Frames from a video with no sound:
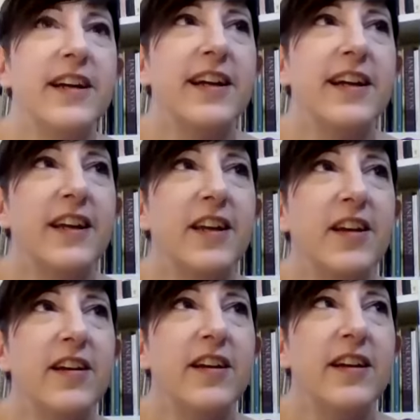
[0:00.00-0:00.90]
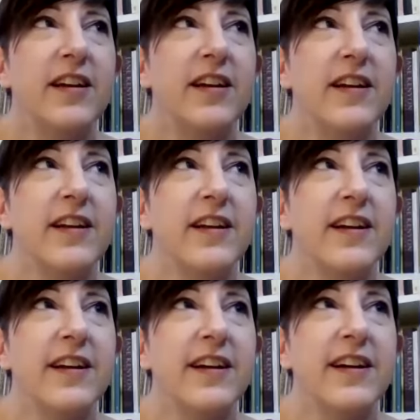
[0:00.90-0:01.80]

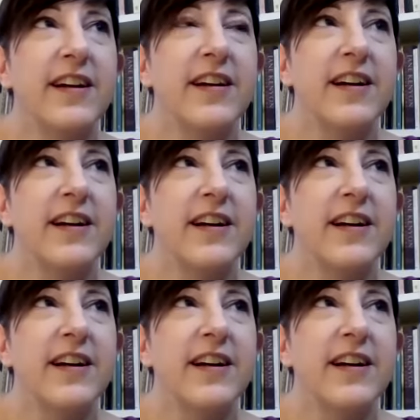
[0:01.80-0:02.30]
No one is speaking in this clip.